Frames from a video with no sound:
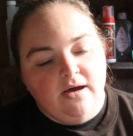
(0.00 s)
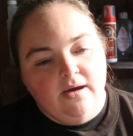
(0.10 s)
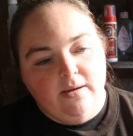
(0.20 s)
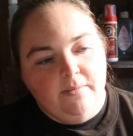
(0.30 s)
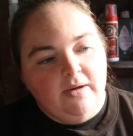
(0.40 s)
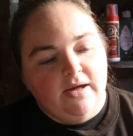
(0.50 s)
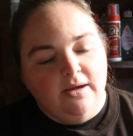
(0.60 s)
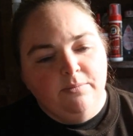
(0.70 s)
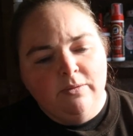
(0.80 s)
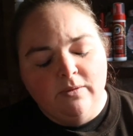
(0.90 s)
And
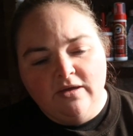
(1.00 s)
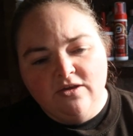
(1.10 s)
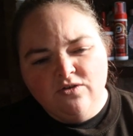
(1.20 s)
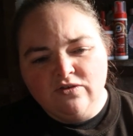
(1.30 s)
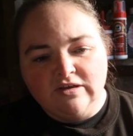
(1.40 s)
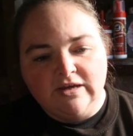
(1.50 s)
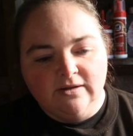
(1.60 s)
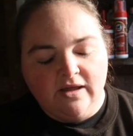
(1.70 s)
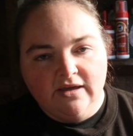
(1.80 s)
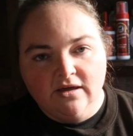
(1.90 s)
I used
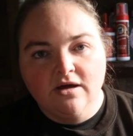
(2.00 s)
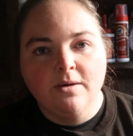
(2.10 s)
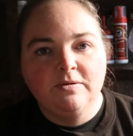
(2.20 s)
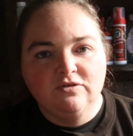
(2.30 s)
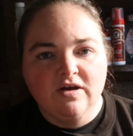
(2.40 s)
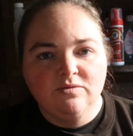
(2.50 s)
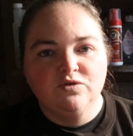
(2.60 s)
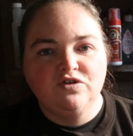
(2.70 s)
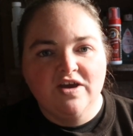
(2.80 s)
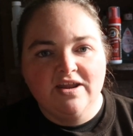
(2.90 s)
it like a couple of
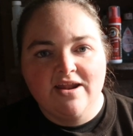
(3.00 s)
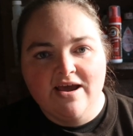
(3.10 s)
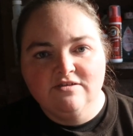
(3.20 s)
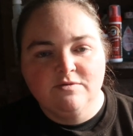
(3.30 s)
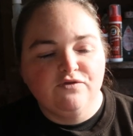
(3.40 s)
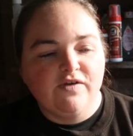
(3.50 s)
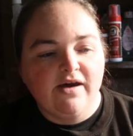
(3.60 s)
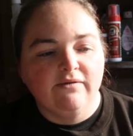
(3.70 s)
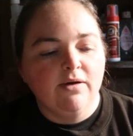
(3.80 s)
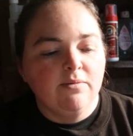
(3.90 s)
times when she had an asthma
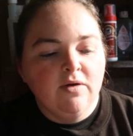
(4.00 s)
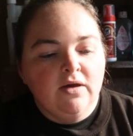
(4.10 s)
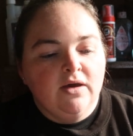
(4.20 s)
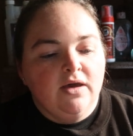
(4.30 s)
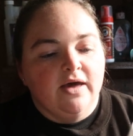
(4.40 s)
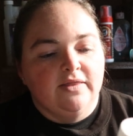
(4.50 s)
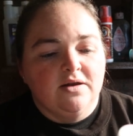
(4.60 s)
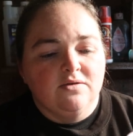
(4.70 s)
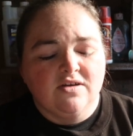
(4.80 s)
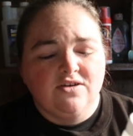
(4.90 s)
flare up, and
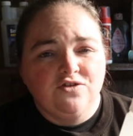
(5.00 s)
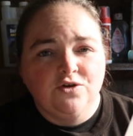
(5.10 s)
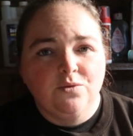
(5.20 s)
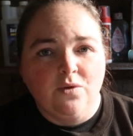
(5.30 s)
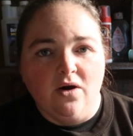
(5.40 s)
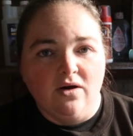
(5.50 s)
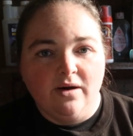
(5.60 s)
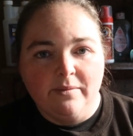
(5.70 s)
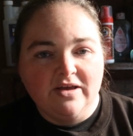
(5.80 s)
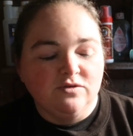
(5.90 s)
then I was like, do you know what,
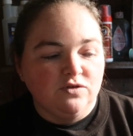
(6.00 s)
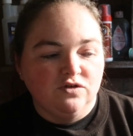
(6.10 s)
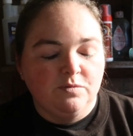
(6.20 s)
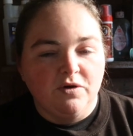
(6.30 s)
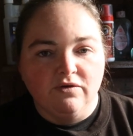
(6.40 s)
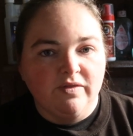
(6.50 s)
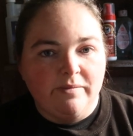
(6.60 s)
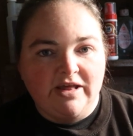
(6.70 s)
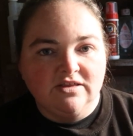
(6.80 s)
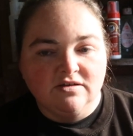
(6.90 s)
I might as well just put her on
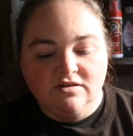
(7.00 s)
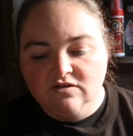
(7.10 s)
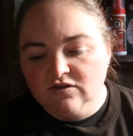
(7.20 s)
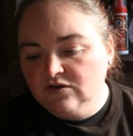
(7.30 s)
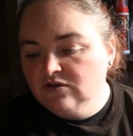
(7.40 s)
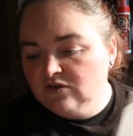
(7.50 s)
the maintenance dose.